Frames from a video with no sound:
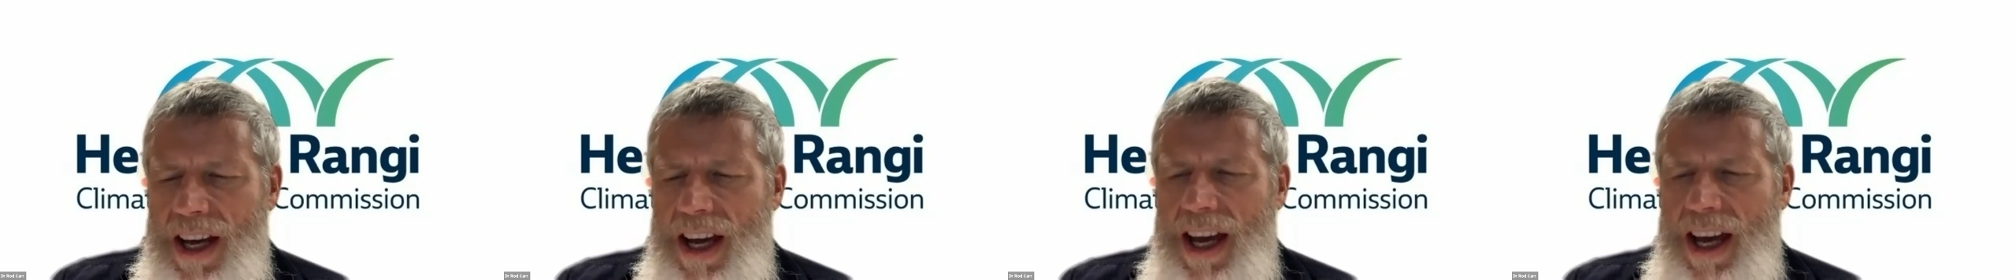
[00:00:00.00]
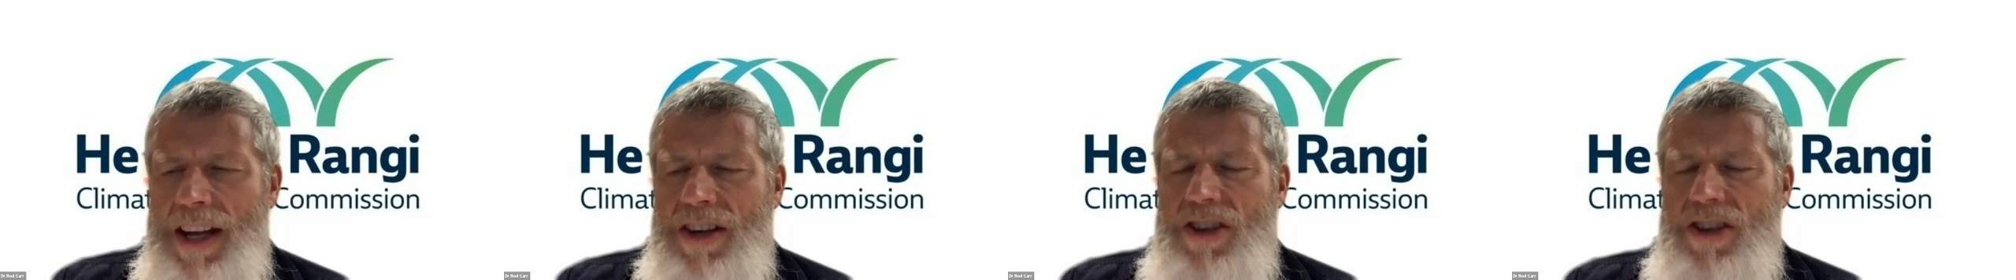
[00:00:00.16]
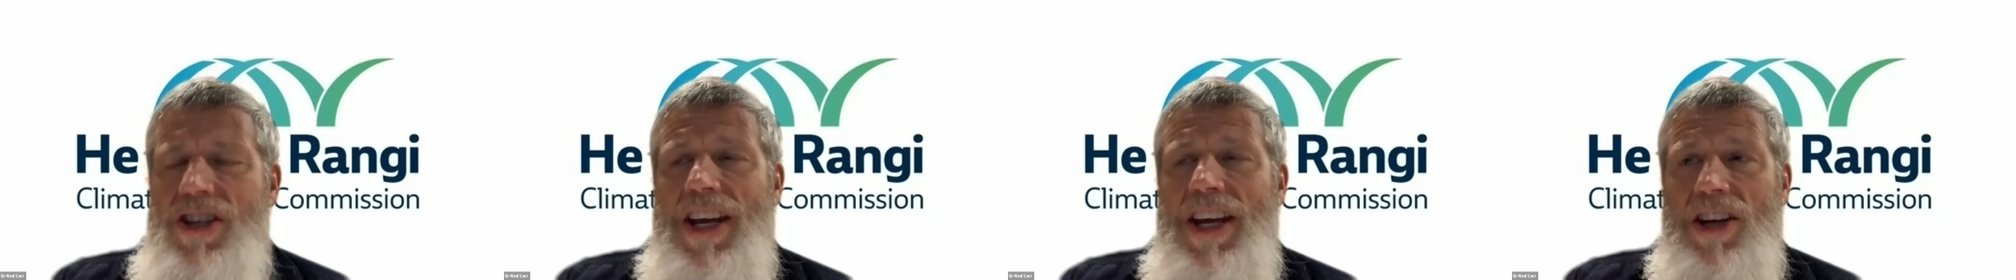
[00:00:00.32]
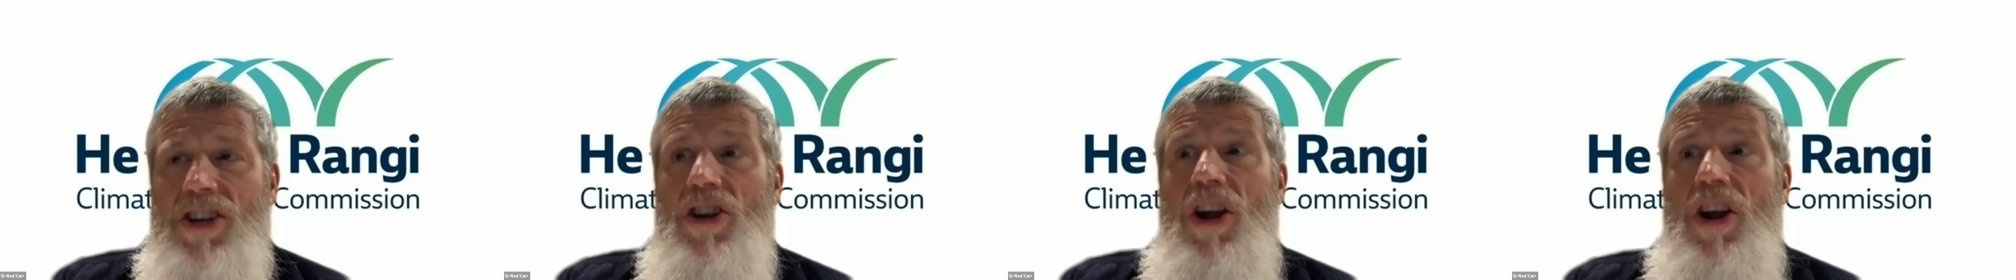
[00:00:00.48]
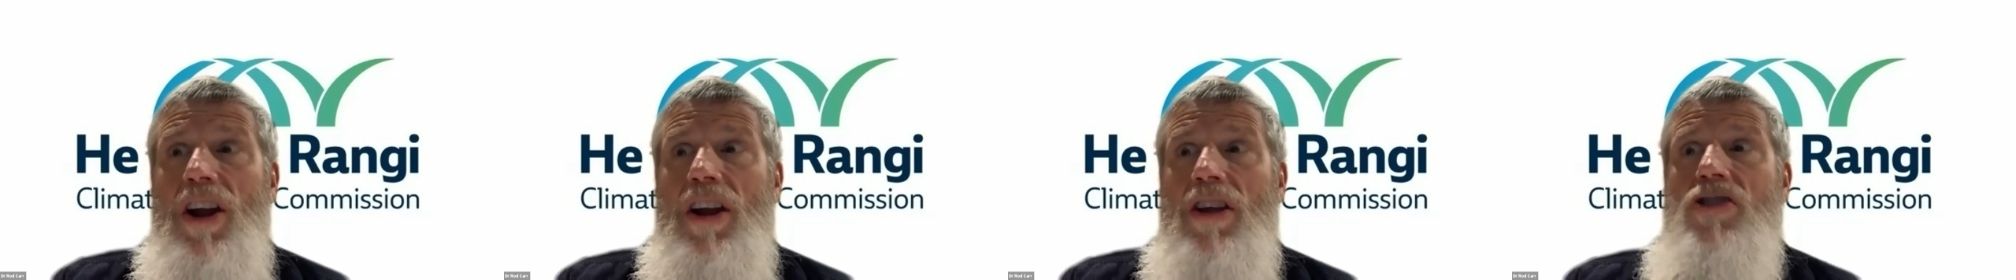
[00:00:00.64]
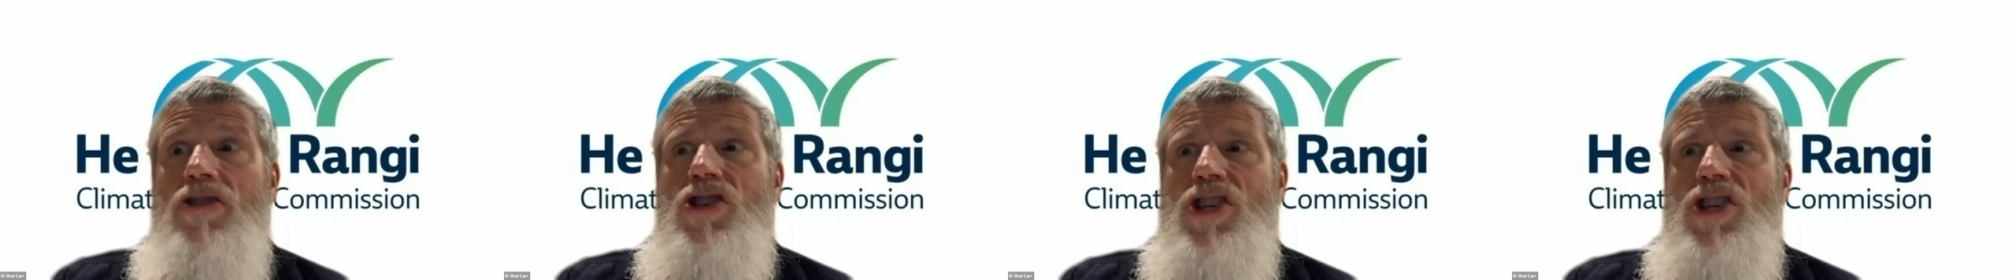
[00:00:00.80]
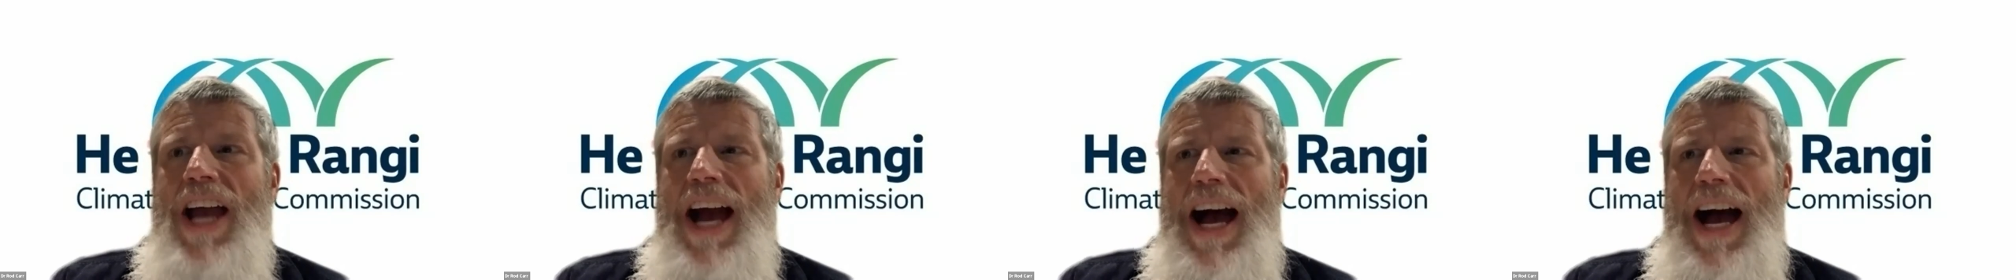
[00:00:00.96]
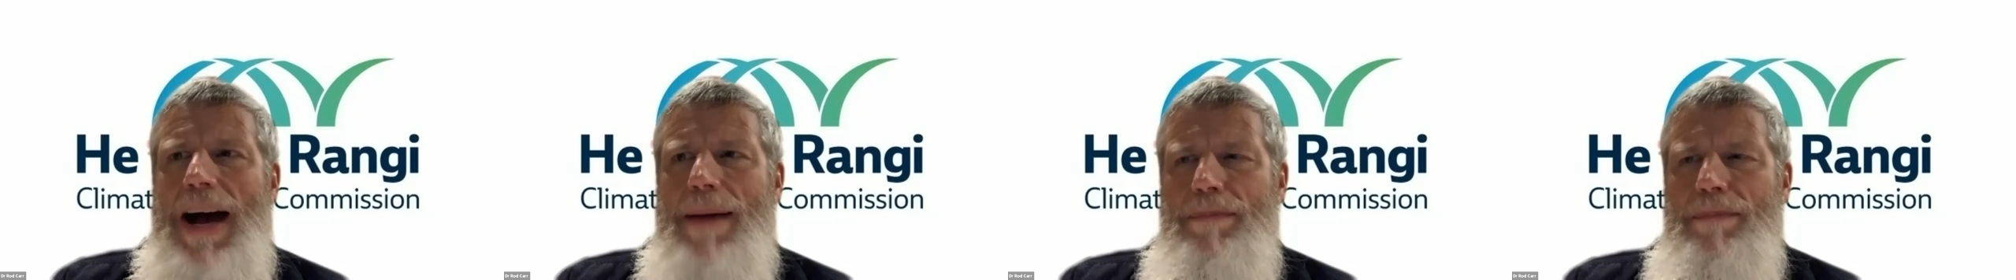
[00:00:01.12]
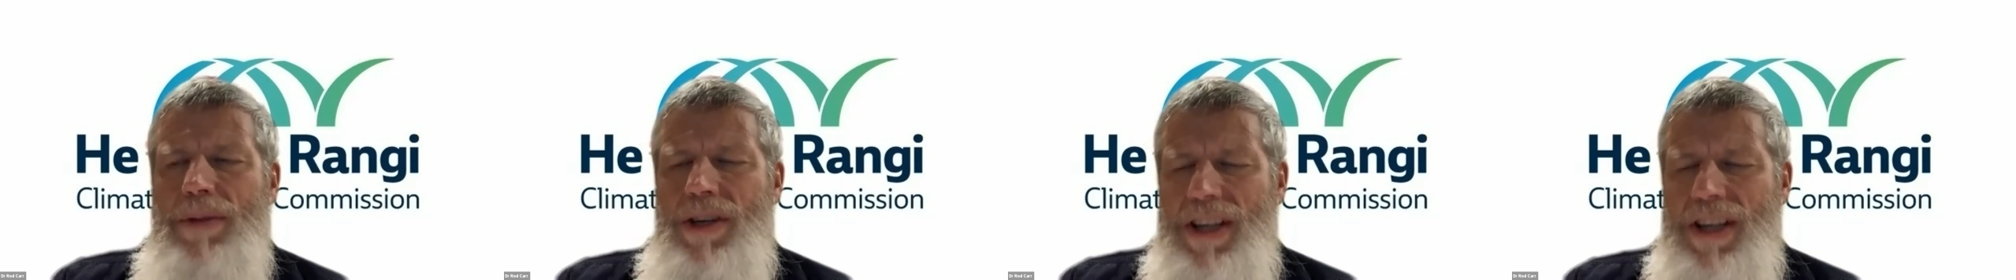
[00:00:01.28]
and technology
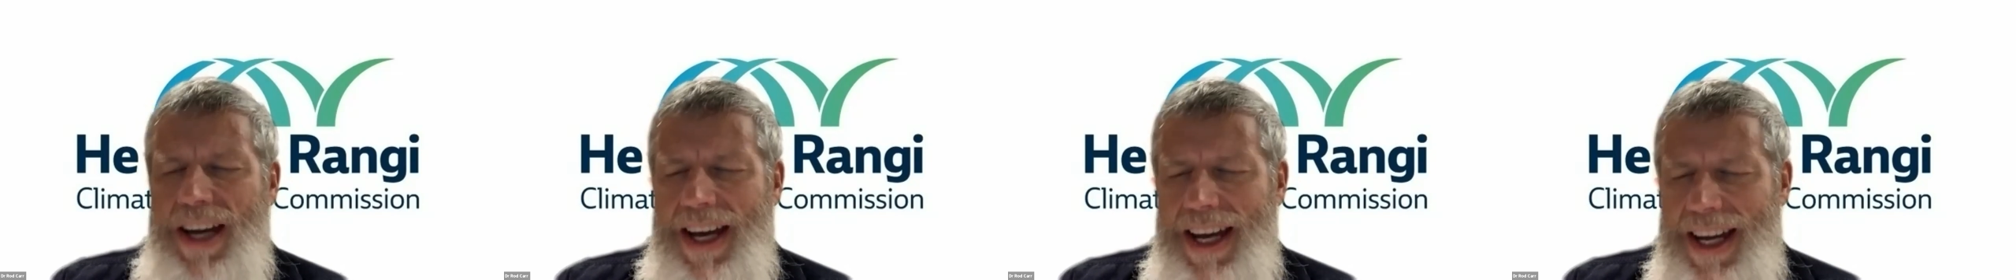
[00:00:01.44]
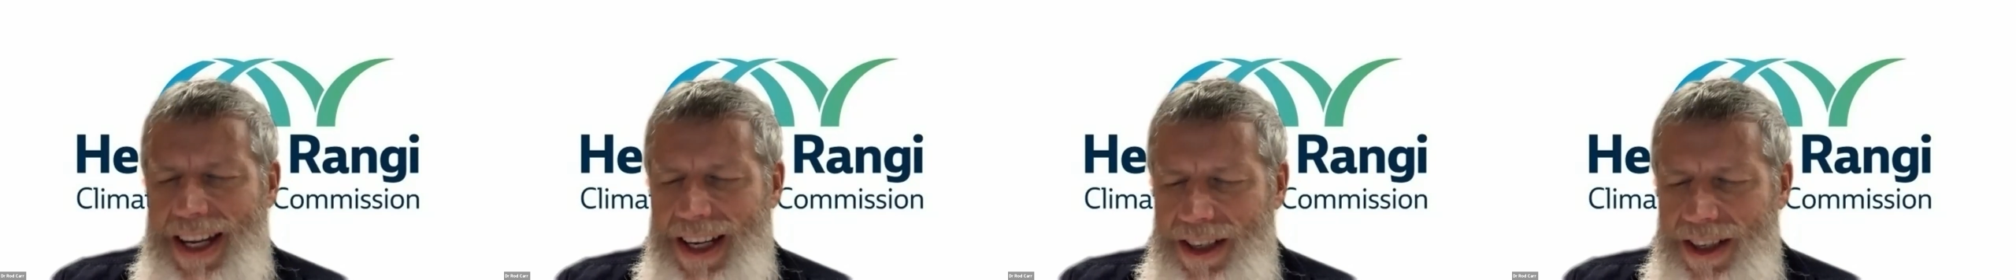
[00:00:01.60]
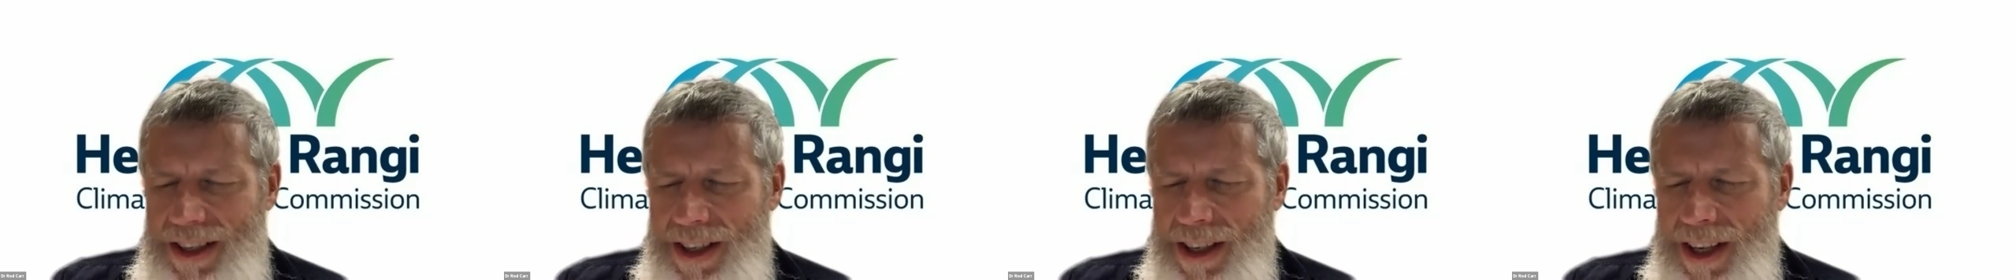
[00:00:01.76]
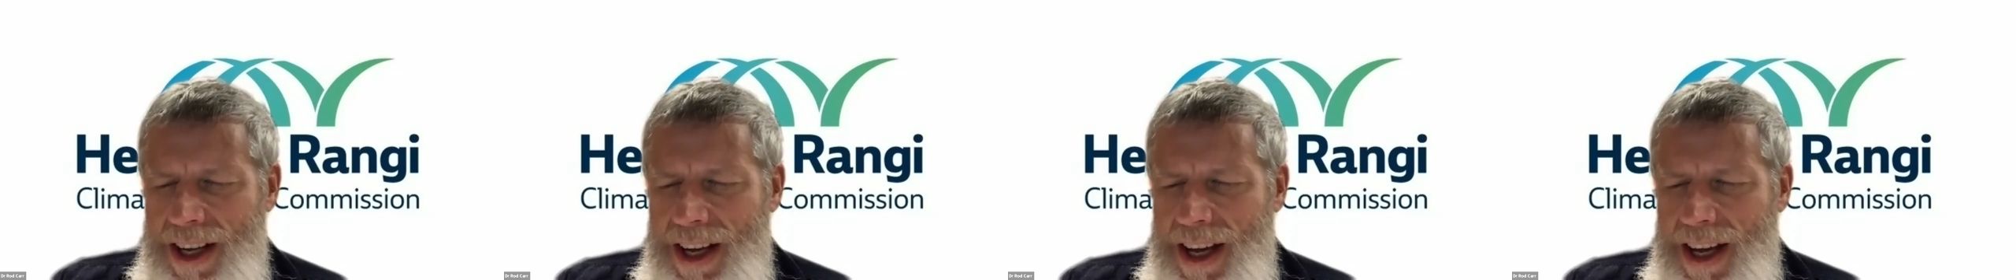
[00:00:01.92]
uptake,